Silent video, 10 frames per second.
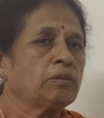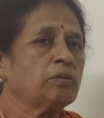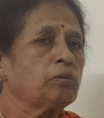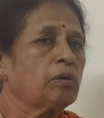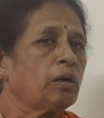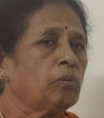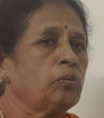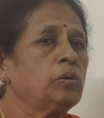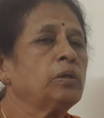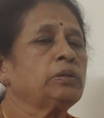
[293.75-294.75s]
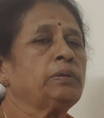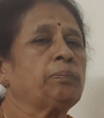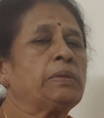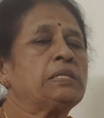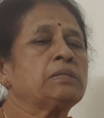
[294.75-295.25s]
Through how
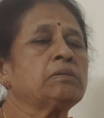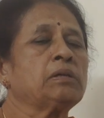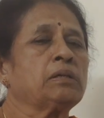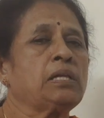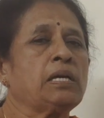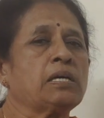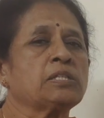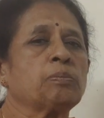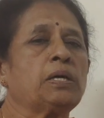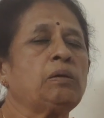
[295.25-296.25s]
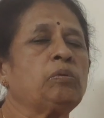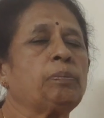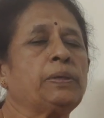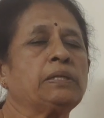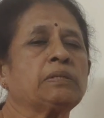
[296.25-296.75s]
it means there are small
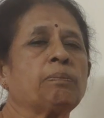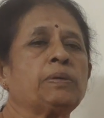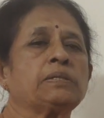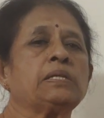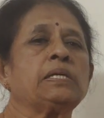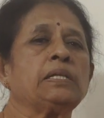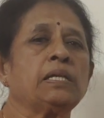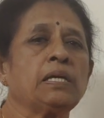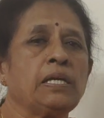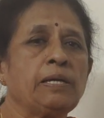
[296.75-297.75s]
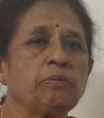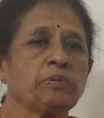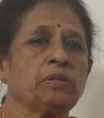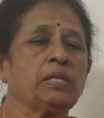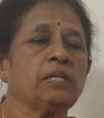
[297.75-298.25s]
openings are present in the
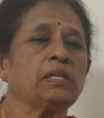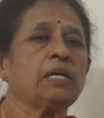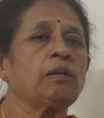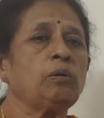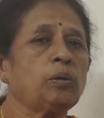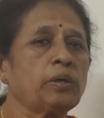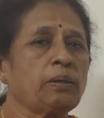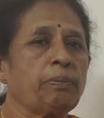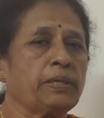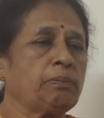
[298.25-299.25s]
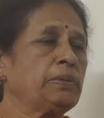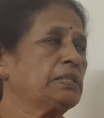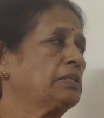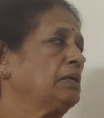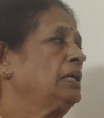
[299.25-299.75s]
leaves in the lower
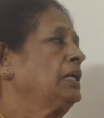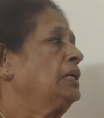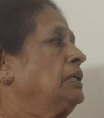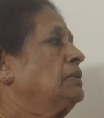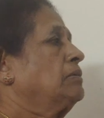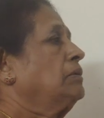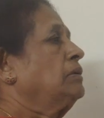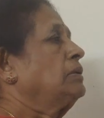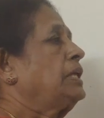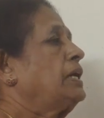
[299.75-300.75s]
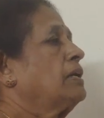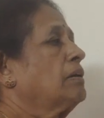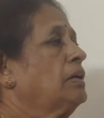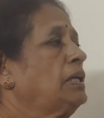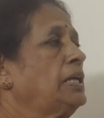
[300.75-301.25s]
epidermis. So they
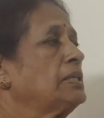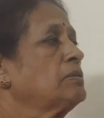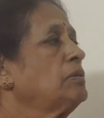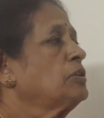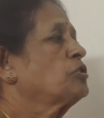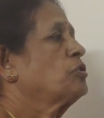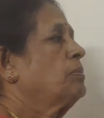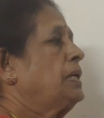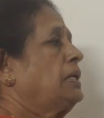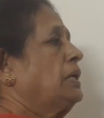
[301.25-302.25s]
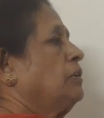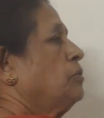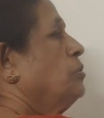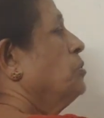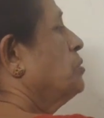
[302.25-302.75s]
are called as stomata.
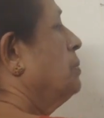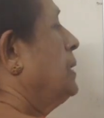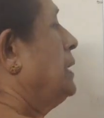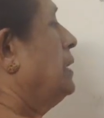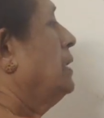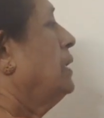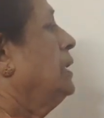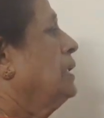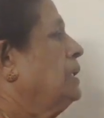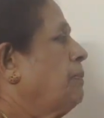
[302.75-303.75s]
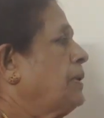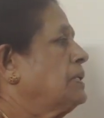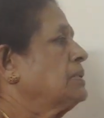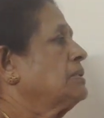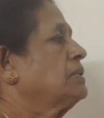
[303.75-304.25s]
Through stomata, the
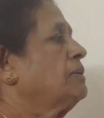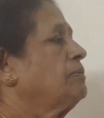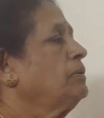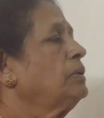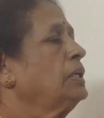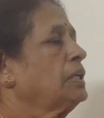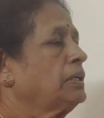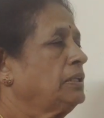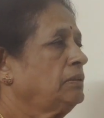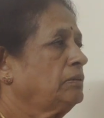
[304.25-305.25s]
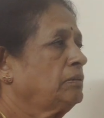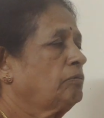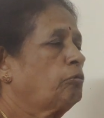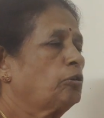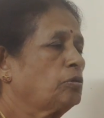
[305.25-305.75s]
process of
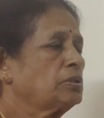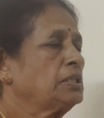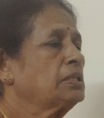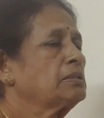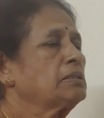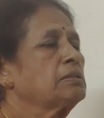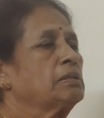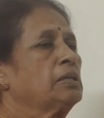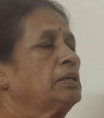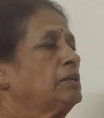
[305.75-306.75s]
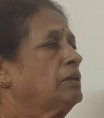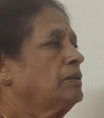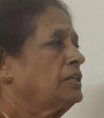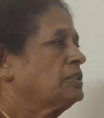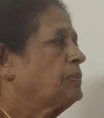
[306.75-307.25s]
photosynthesis,
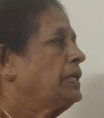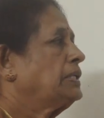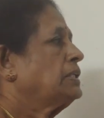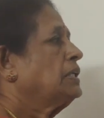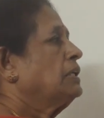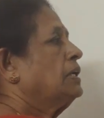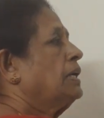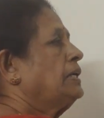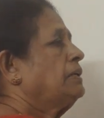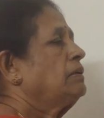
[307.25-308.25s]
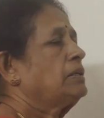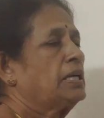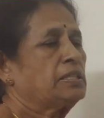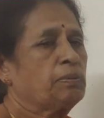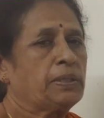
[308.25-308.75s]
respiration and
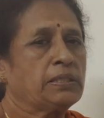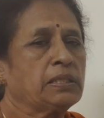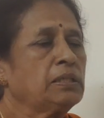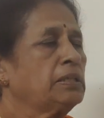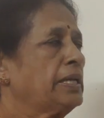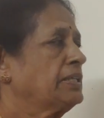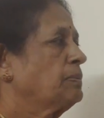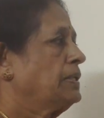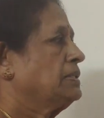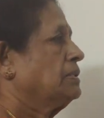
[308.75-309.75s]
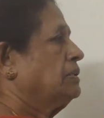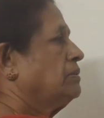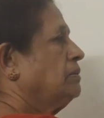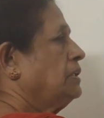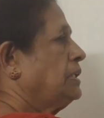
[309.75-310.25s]
transpiration takes place.
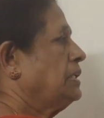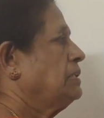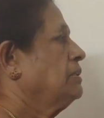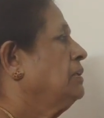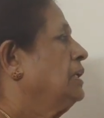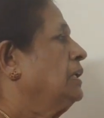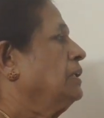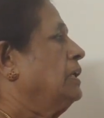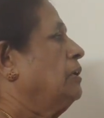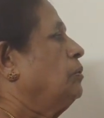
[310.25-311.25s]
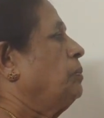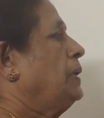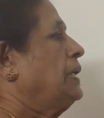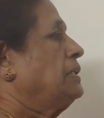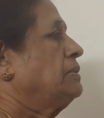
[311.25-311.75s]
So that is the how
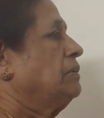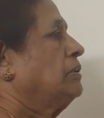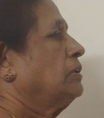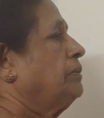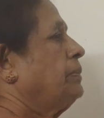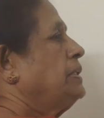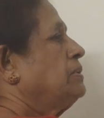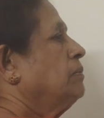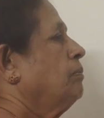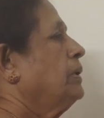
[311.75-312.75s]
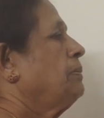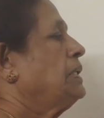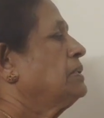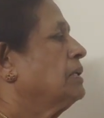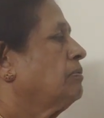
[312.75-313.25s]
plants means by
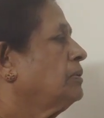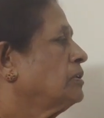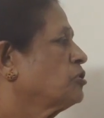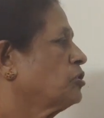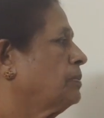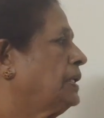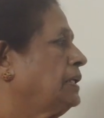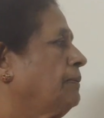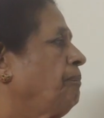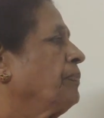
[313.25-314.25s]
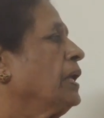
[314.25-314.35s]
means of stomata.